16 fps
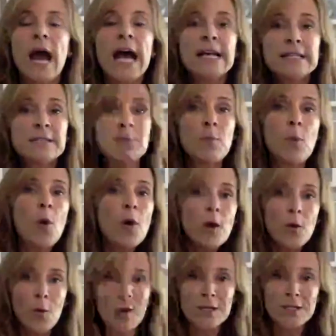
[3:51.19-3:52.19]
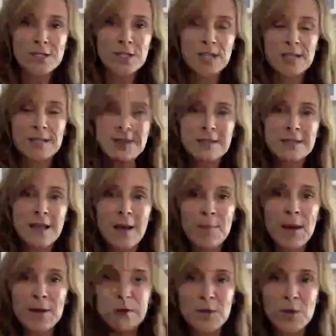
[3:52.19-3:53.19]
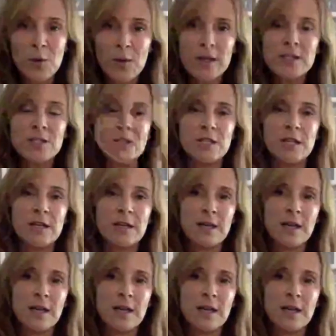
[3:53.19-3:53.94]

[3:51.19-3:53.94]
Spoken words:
Ask more questions about the question.